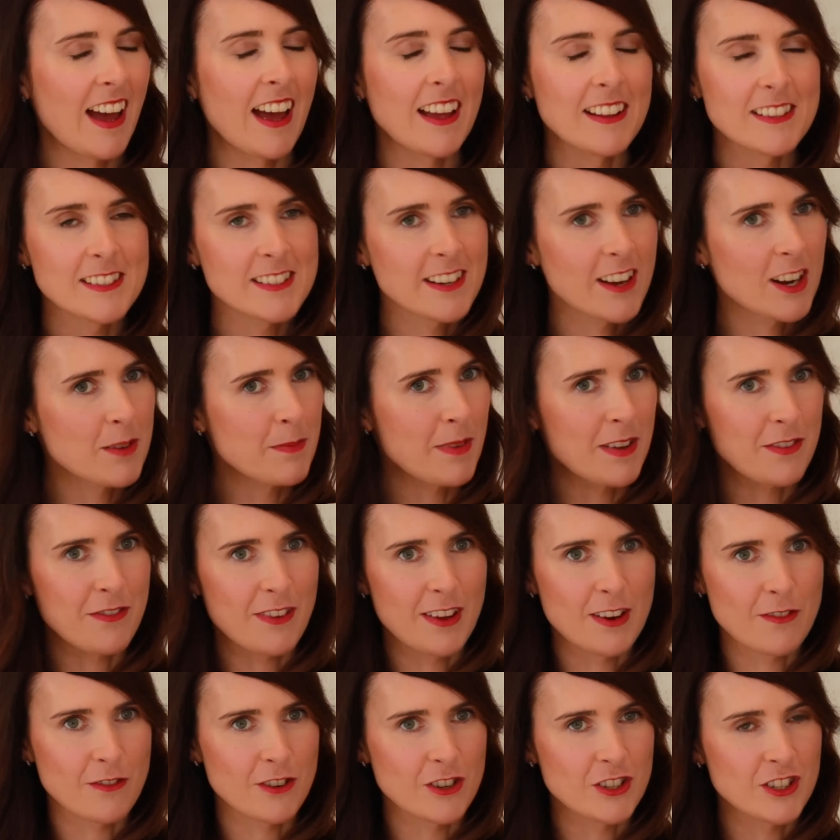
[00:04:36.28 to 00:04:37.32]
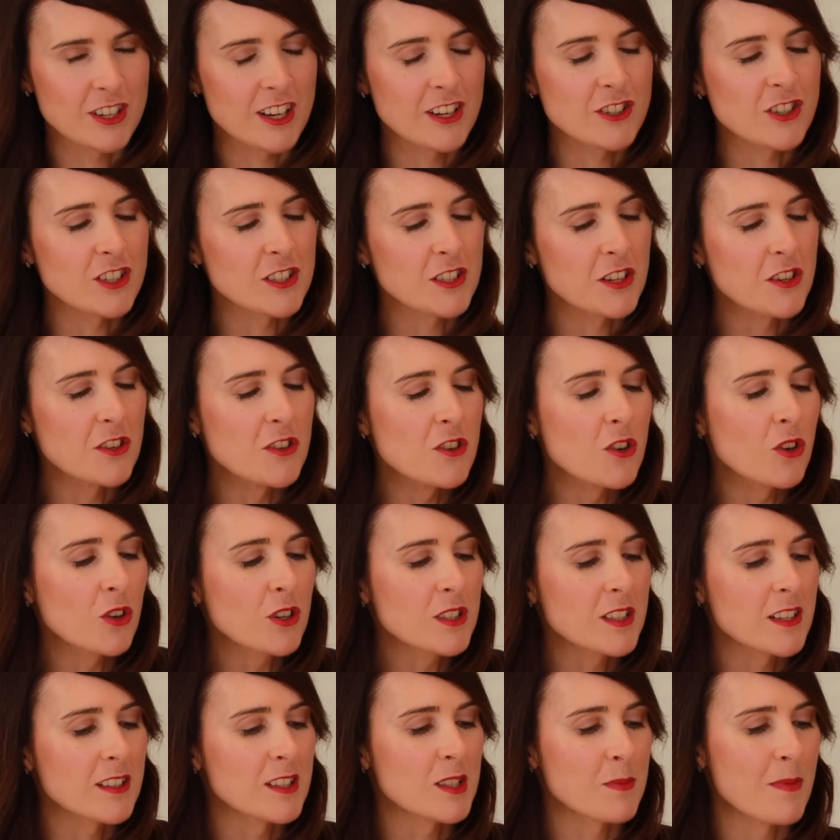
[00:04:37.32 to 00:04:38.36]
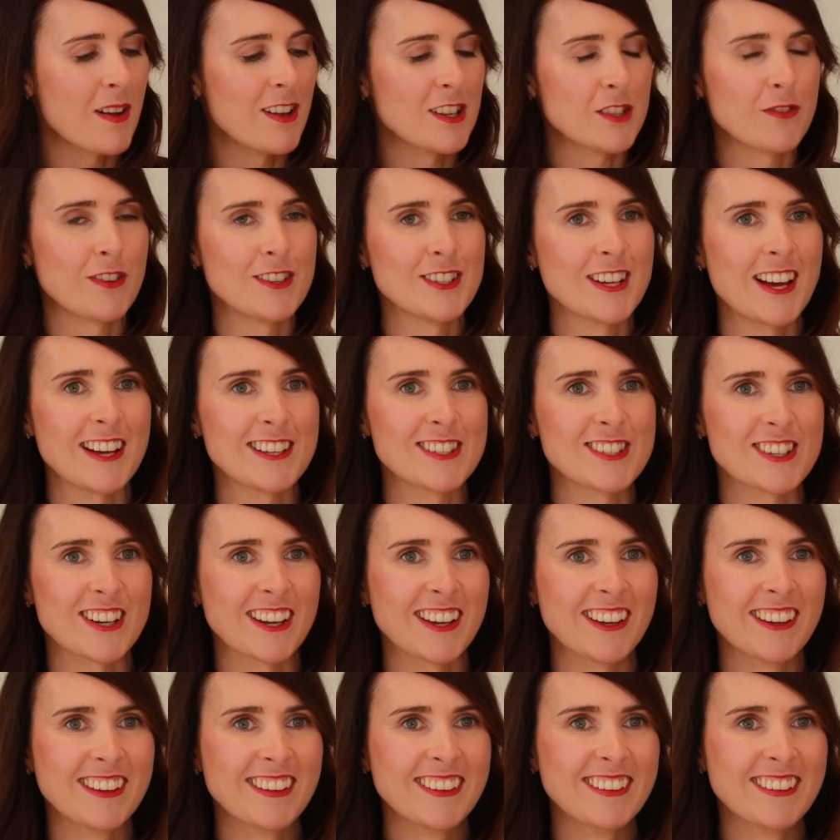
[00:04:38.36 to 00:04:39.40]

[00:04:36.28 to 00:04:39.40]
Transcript: Hands down my favorite. It just looks and smells fantastic.